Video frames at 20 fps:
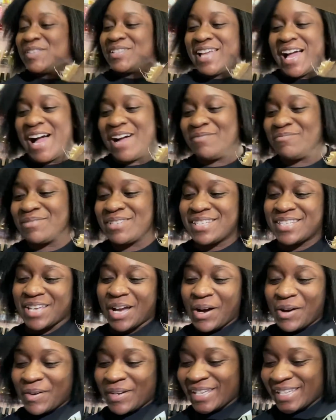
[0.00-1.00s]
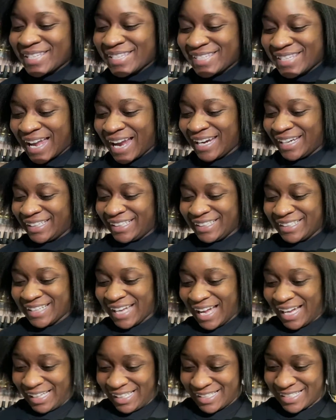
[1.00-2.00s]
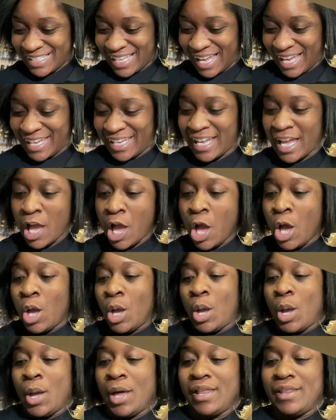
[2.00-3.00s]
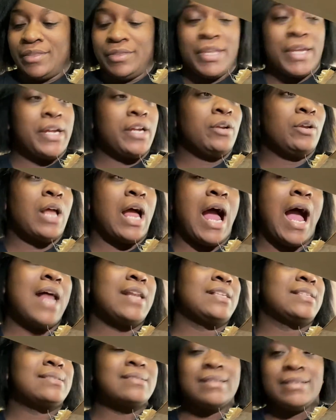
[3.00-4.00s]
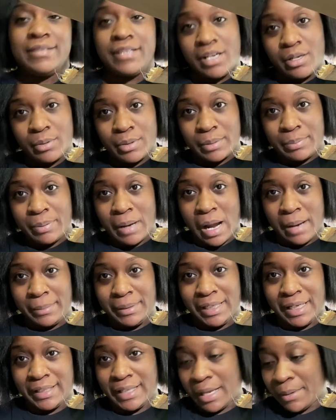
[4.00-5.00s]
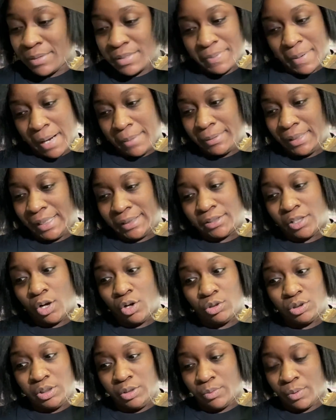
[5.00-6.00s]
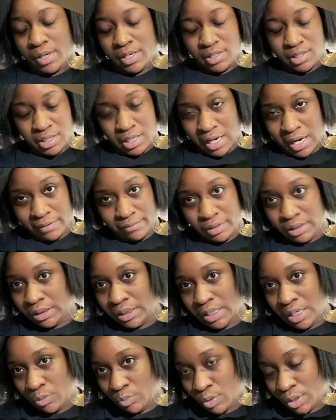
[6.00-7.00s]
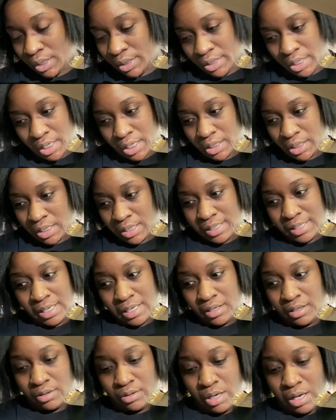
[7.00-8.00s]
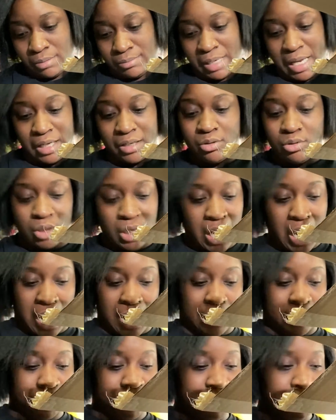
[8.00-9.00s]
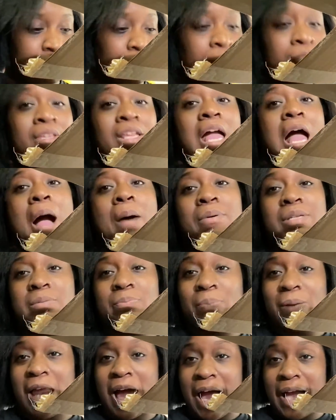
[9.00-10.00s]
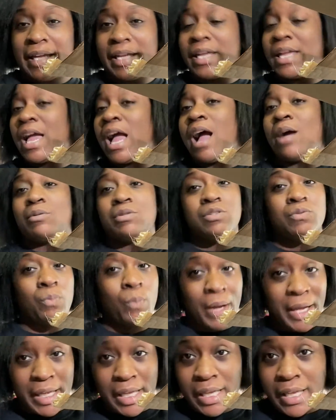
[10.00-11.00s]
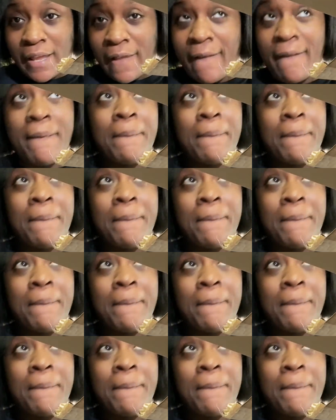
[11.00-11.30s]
I'm so excited, guys. Like, they were probably like the only ones that I really wanted to get to sell. I'm not gonna lie. I was plotting, I was waiting.